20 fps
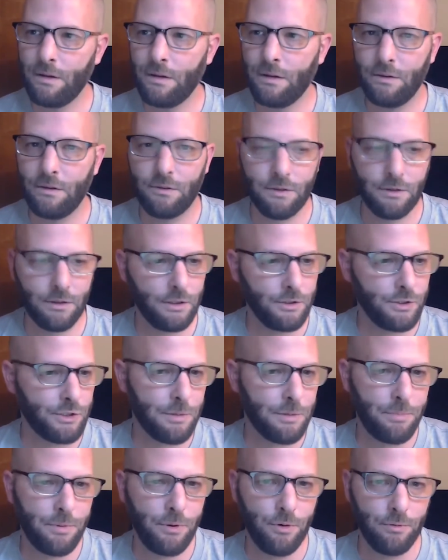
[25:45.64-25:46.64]
So I'll
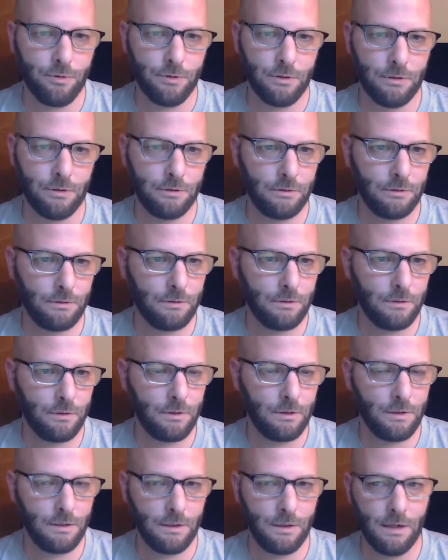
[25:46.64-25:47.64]
jump over
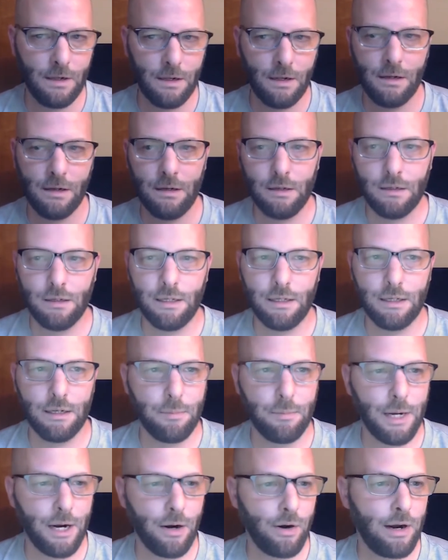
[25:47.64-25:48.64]
into
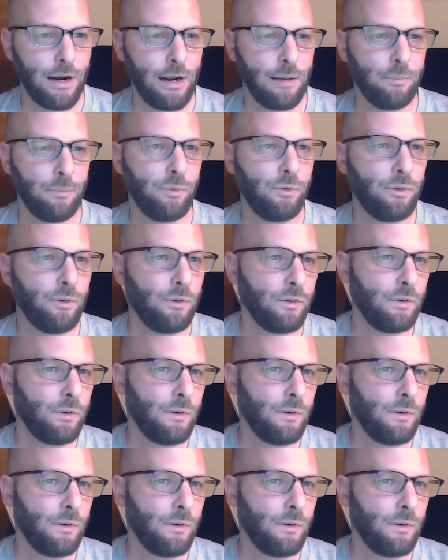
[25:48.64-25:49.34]
Power Apps.